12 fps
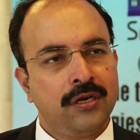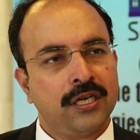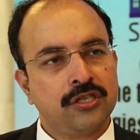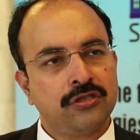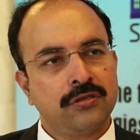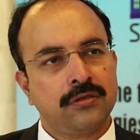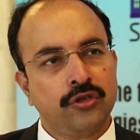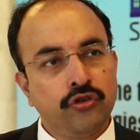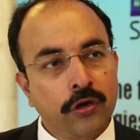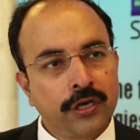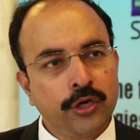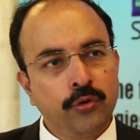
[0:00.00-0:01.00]
does
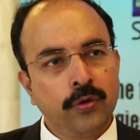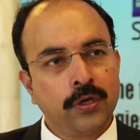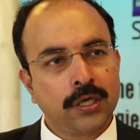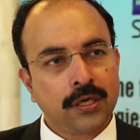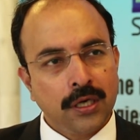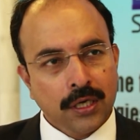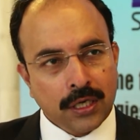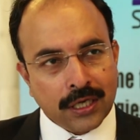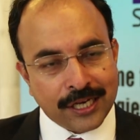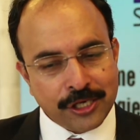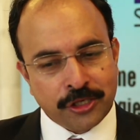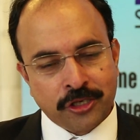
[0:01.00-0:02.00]
newer
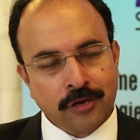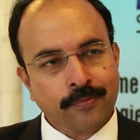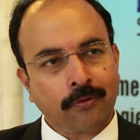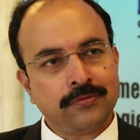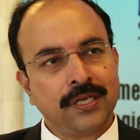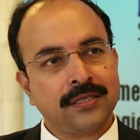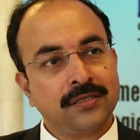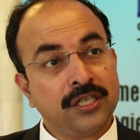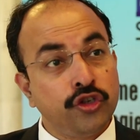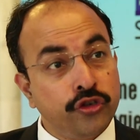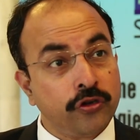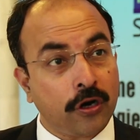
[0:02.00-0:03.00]
regional projects
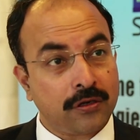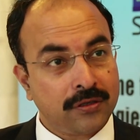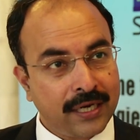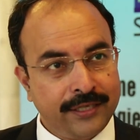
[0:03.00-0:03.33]
in New York.